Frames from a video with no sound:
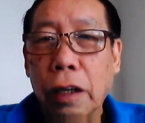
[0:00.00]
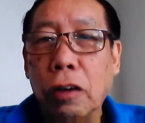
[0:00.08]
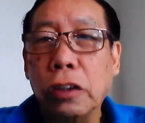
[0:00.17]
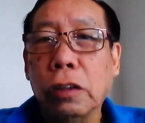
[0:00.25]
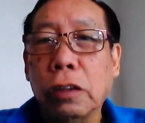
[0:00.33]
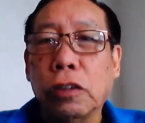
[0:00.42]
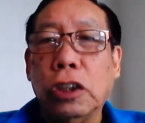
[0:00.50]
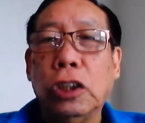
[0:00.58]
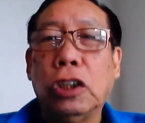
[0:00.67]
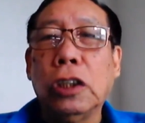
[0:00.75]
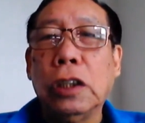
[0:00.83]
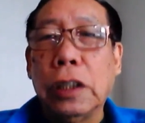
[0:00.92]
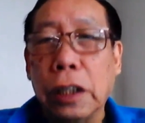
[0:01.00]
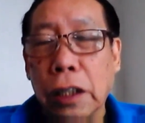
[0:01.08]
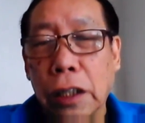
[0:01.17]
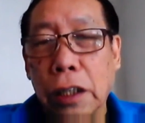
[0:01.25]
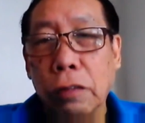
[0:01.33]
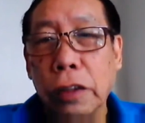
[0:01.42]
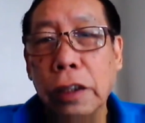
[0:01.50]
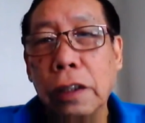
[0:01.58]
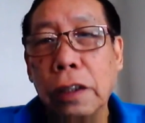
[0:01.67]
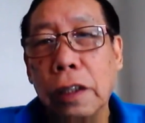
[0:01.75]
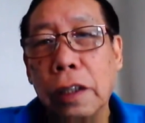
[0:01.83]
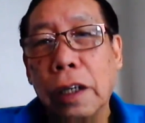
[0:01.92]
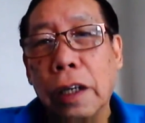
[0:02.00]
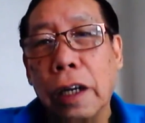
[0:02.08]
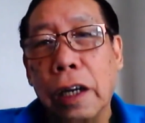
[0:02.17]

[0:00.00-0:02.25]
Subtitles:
There are lots of teaching that are given,